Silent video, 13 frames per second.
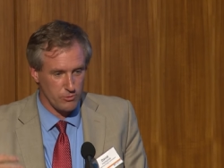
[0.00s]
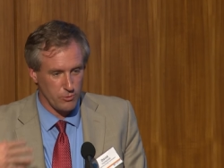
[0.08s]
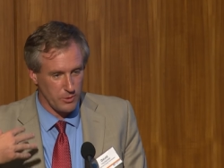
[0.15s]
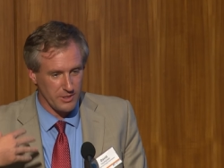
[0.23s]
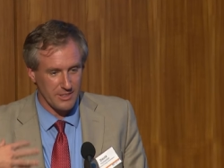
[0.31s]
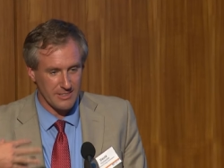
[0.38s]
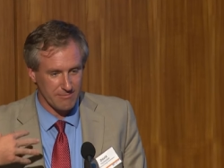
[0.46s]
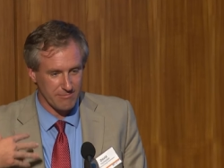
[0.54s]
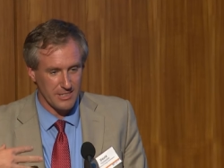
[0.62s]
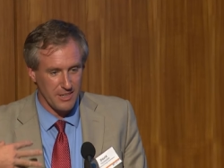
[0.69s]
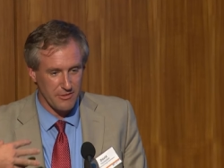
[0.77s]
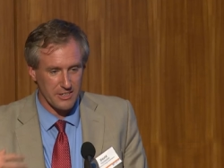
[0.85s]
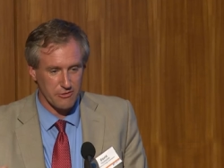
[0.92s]
really
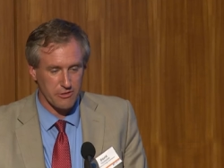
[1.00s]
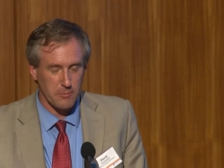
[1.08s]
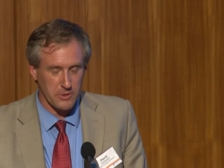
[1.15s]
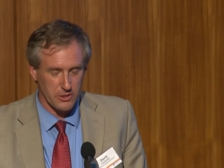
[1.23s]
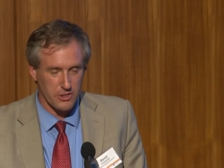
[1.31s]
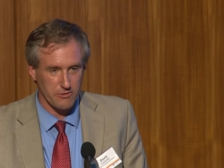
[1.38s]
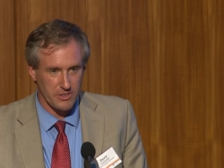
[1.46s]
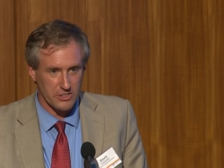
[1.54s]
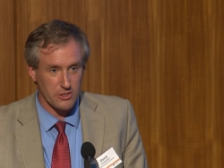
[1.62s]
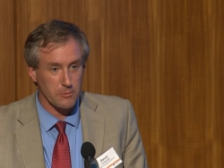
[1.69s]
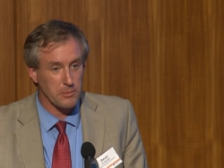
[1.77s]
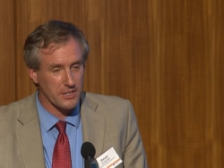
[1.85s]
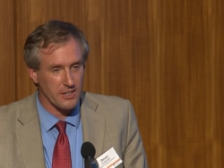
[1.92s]
living from your
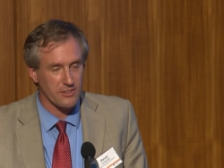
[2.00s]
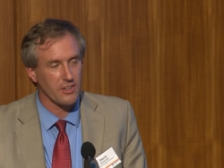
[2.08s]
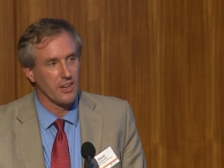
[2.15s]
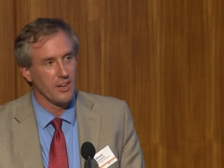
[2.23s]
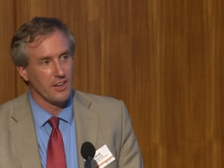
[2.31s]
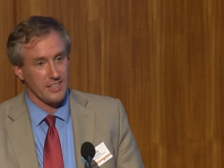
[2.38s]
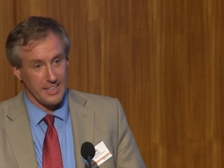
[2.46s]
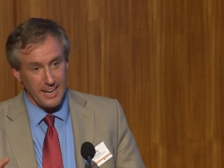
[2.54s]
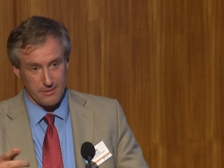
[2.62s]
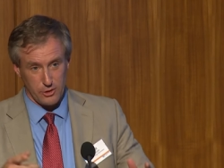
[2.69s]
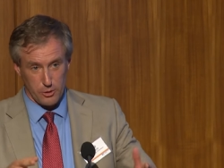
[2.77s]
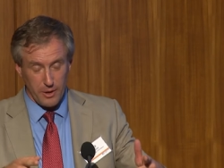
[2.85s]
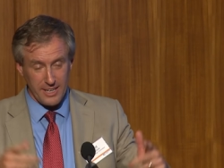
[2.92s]
conviction, because,
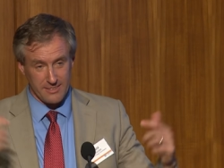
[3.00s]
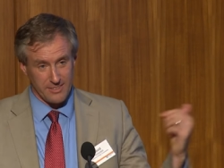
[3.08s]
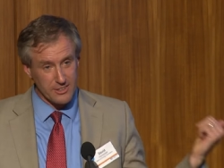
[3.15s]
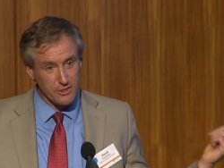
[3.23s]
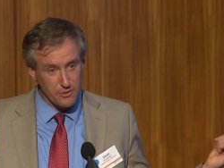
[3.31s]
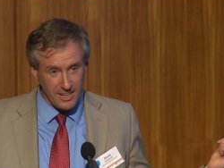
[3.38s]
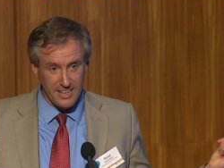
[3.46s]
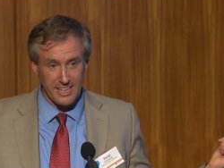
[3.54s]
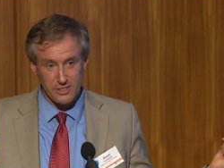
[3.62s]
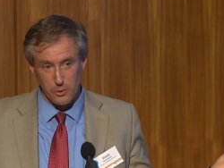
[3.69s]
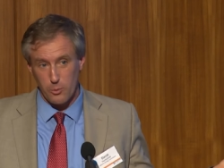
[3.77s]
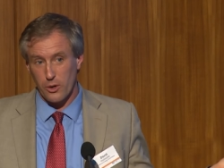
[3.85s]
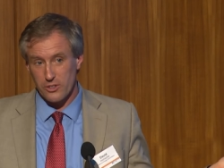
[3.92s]
yeah, you're right. Things have gotten
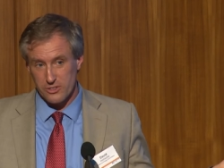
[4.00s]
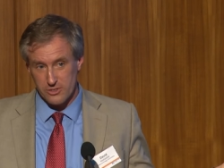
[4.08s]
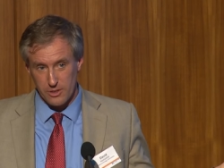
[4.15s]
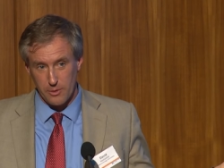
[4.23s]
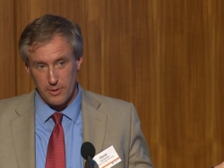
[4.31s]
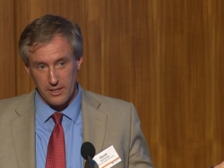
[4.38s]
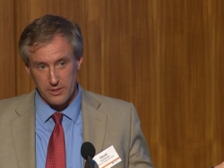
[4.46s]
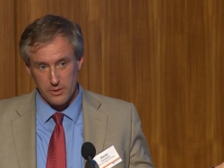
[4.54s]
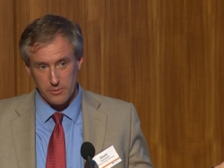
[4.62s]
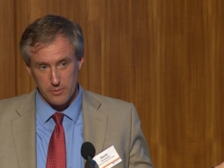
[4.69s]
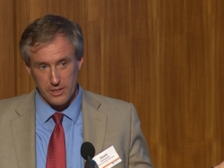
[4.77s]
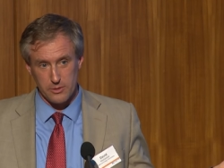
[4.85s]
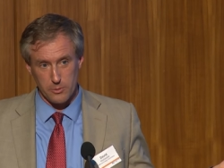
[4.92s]
actually worse around
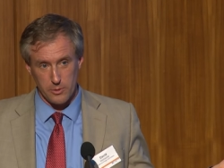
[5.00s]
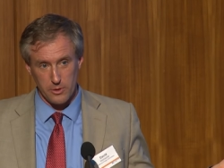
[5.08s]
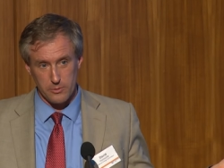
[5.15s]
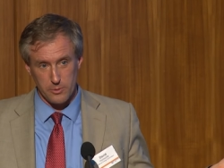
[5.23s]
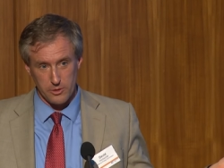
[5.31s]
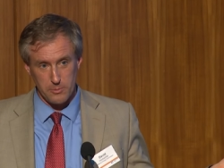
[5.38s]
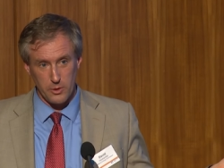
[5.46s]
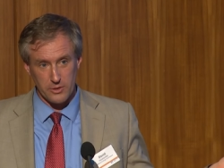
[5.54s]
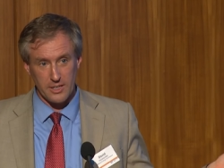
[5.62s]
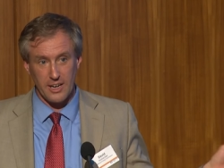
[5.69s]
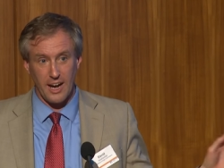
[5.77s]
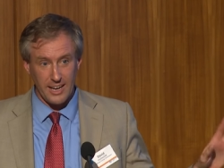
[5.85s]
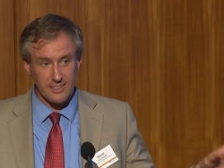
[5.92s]
the rest of the world with
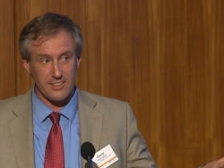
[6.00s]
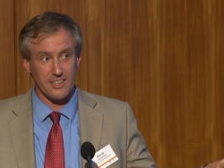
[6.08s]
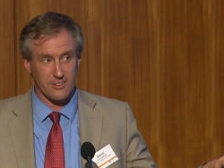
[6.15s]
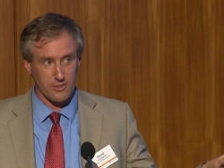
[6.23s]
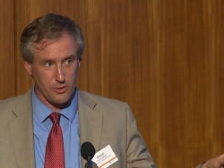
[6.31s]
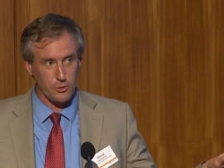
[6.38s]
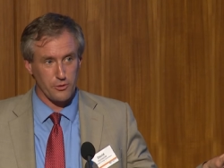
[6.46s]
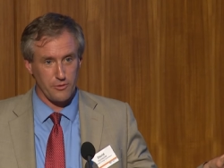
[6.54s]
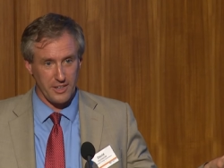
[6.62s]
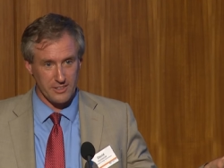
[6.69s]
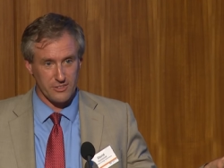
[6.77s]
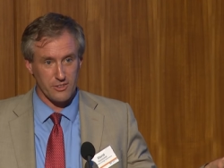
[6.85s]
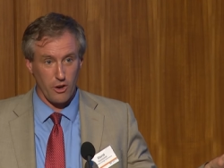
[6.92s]
smoking. I think those
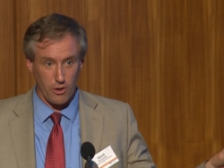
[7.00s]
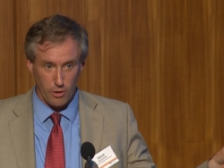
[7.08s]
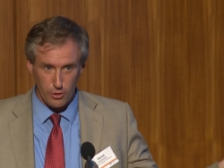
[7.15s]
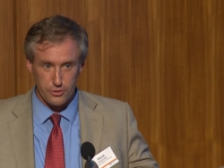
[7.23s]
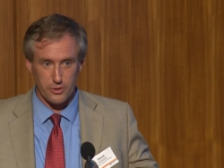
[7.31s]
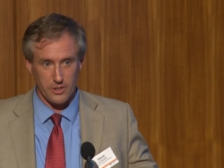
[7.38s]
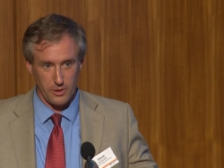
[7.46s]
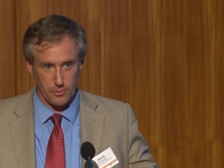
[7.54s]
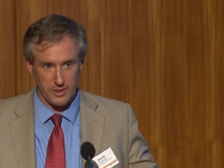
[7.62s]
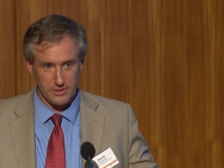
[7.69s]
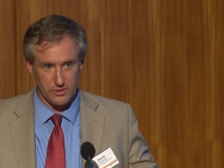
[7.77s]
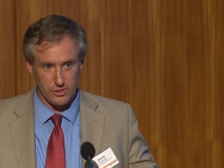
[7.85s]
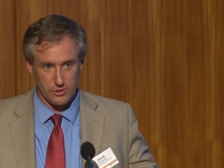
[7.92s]
fights are also going to
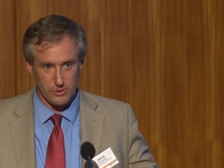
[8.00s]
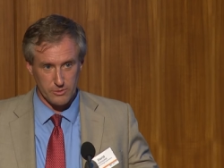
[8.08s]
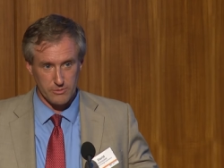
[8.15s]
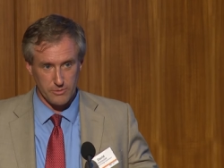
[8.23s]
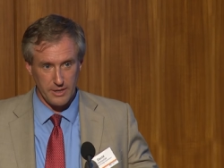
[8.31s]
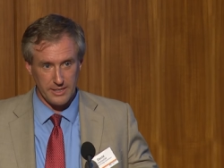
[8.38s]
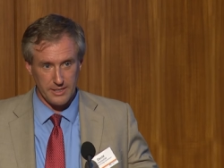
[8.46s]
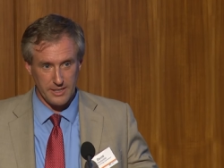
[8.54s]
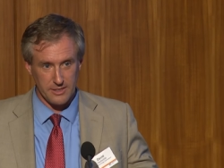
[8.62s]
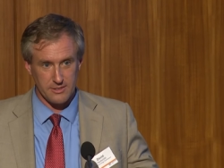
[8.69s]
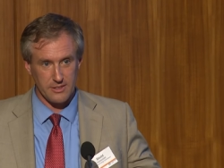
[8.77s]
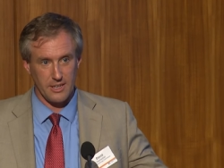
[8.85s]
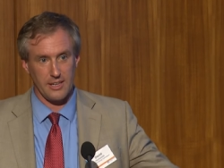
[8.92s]
win too, right?
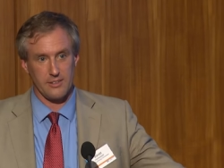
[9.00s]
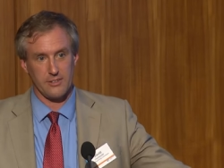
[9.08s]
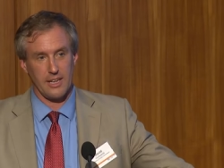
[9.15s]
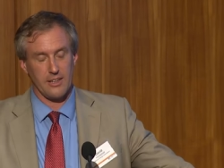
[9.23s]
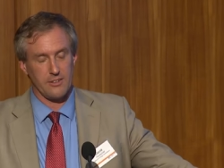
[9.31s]
It's and